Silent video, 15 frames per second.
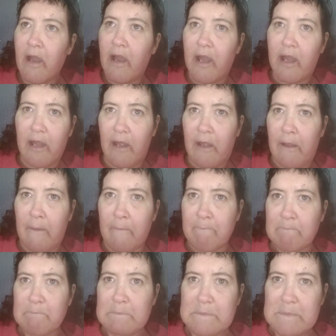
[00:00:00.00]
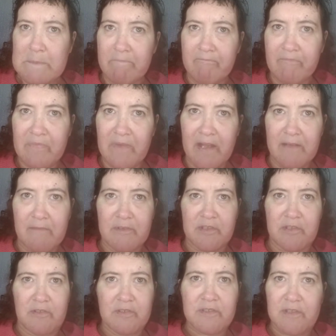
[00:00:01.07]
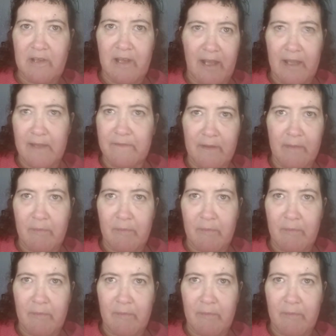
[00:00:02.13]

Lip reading: And it was also like,